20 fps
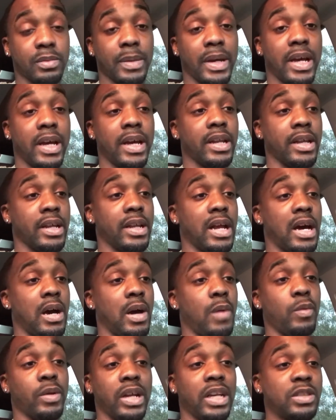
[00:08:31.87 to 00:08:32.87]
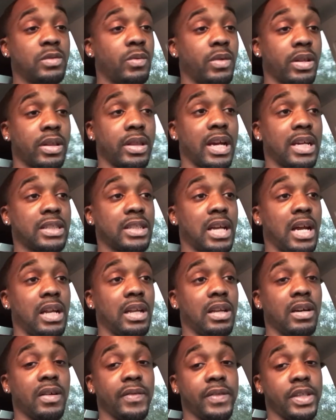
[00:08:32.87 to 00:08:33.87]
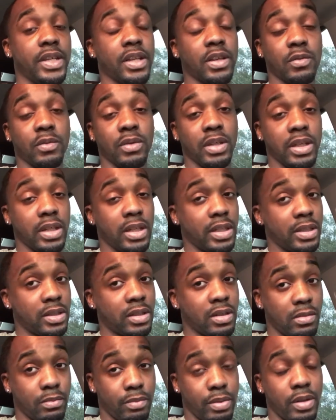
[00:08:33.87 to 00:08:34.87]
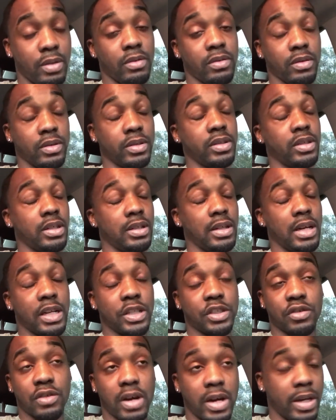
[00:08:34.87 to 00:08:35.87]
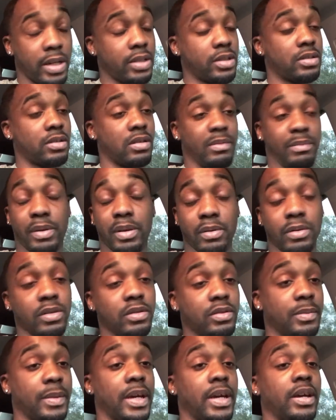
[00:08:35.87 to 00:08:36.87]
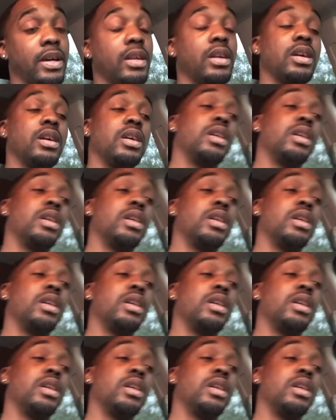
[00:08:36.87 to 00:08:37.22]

man, and but that's one of the things that I love genuinely is computers, electronics, computers, man.